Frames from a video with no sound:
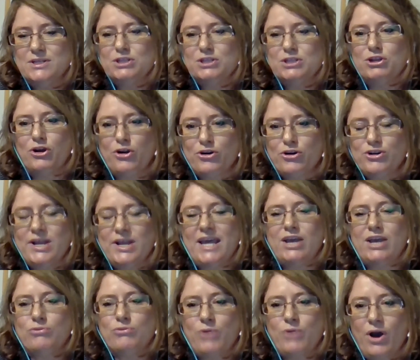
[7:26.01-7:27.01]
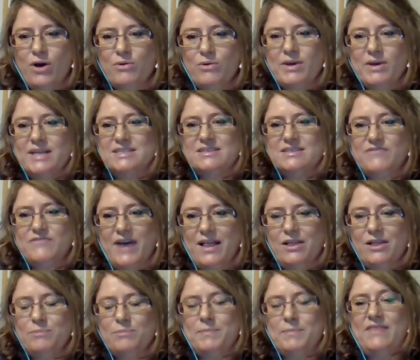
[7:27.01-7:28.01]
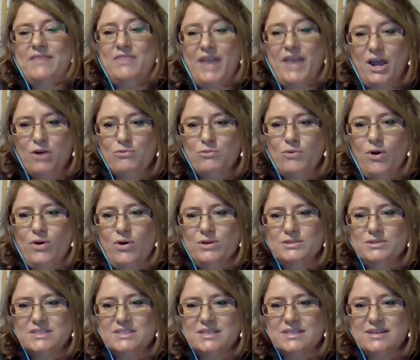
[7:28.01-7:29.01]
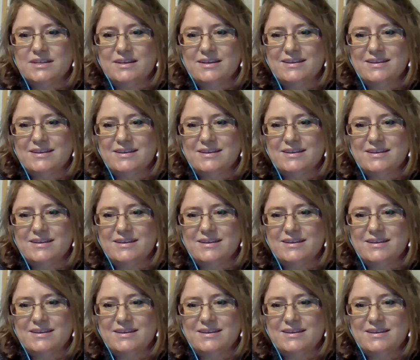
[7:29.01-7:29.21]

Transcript: learn and grow and develop in their roles